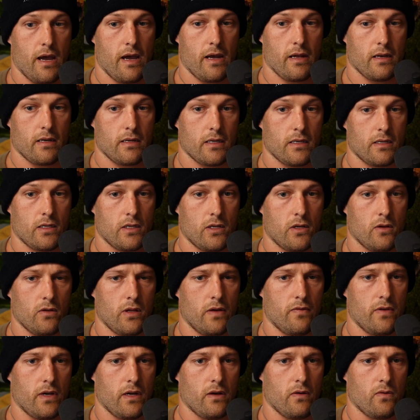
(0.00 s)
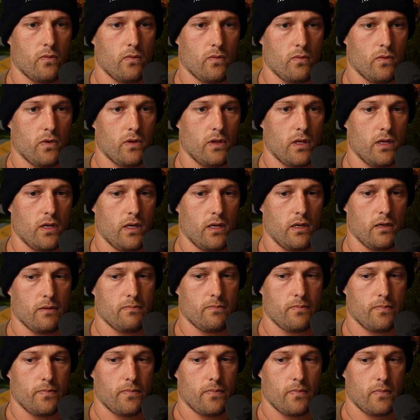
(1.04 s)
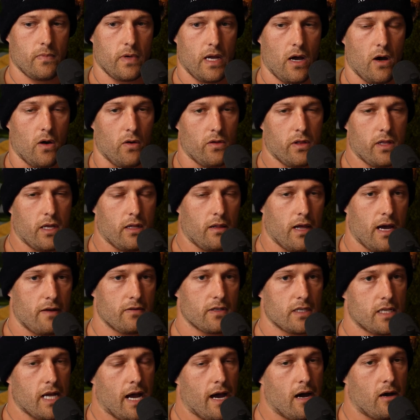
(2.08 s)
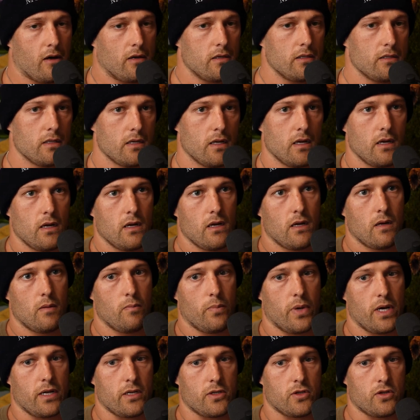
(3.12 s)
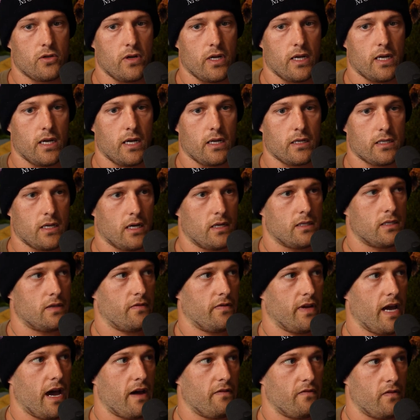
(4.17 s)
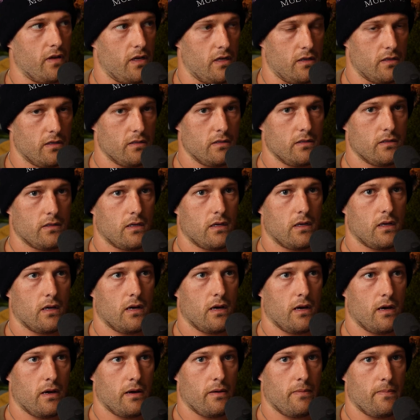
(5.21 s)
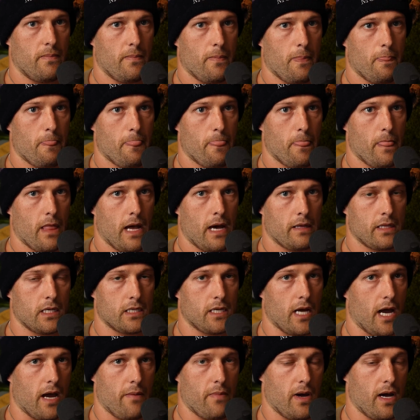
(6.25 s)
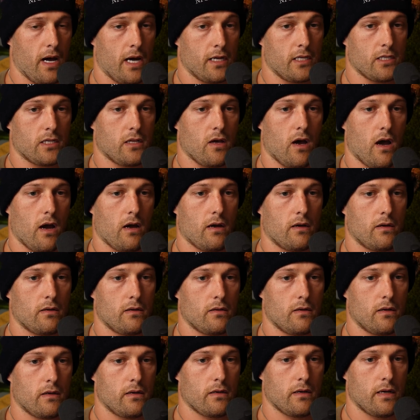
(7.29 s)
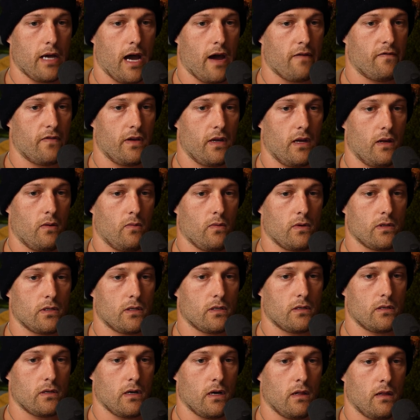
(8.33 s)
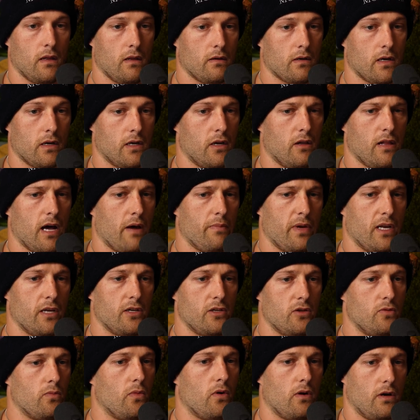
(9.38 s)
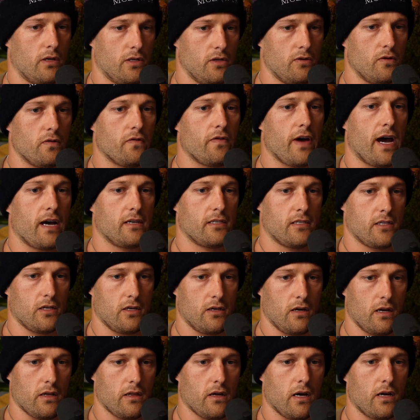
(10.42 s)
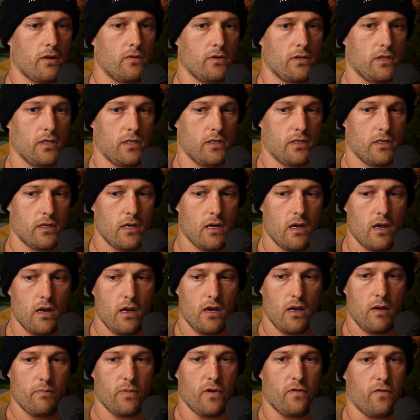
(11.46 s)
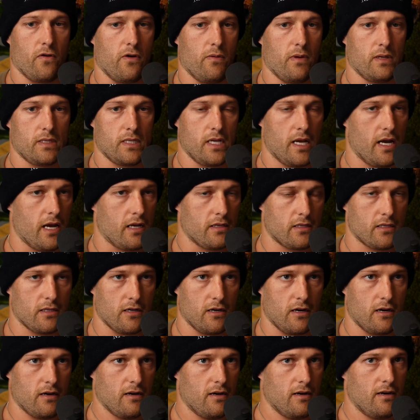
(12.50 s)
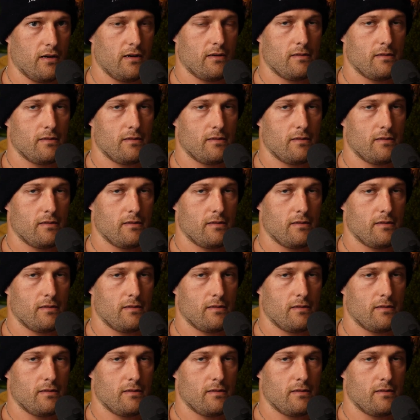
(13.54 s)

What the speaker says: and, you know, living really healthy lifestyle, but drinking tons of caffeine. At the time, I just thought caffeine was going to allow me to do more, do it faster. I thought it was just a performance enhancer.